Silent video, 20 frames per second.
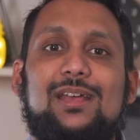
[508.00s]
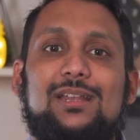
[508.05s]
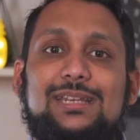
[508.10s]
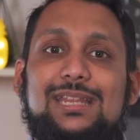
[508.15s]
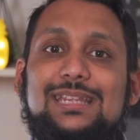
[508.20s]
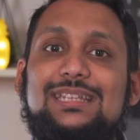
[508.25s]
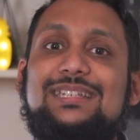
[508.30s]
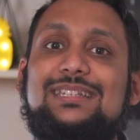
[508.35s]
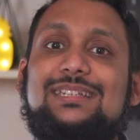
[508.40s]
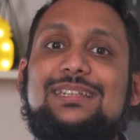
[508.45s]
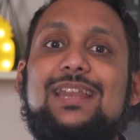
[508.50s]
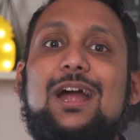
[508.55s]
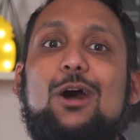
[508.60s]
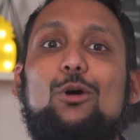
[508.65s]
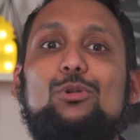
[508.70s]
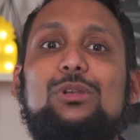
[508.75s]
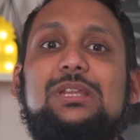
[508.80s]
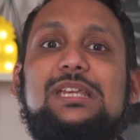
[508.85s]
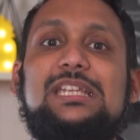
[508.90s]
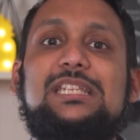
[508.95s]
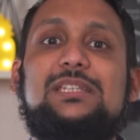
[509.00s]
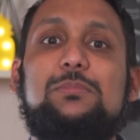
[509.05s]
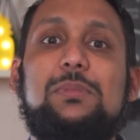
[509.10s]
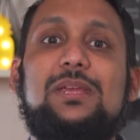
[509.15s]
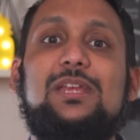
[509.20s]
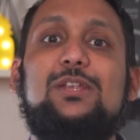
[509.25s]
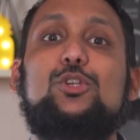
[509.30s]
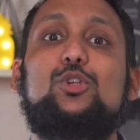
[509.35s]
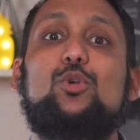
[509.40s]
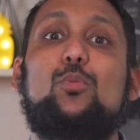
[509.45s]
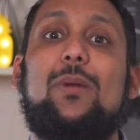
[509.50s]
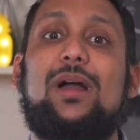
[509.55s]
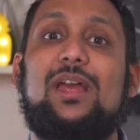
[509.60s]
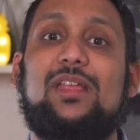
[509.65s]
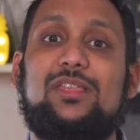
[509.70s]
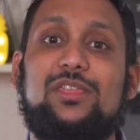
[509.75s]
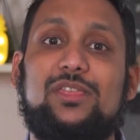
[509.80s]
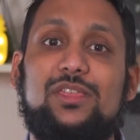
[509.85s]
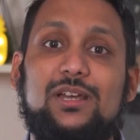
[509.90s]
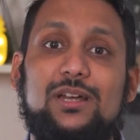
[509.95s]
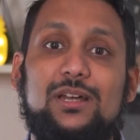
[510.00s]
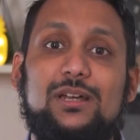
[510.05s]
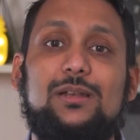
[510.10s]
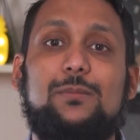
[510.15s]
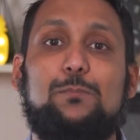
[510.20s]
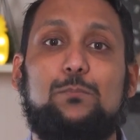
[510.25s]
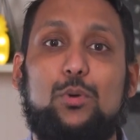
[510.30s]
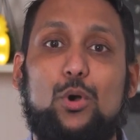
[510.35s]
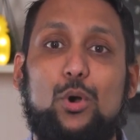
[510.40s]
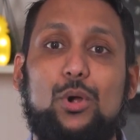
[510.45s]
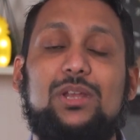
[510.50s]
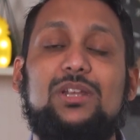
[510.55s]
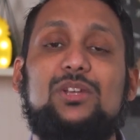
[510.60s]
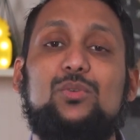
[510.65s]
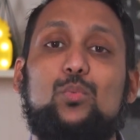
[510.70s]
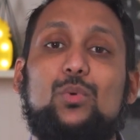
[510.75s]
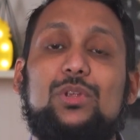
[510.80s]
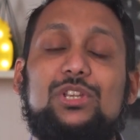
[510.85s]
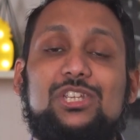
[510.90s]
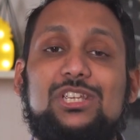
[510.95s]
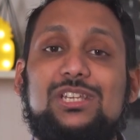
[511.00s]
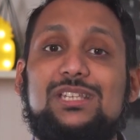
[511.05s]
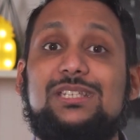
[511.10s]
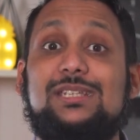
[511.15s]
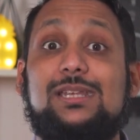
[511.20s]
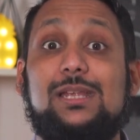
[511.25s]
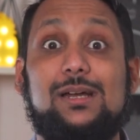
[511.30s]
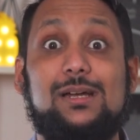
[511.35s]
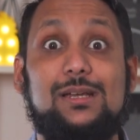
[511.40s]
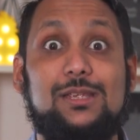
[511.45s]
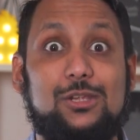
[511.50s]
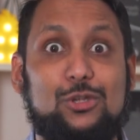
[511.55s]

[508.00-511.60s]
This now leads me to my third point, which is the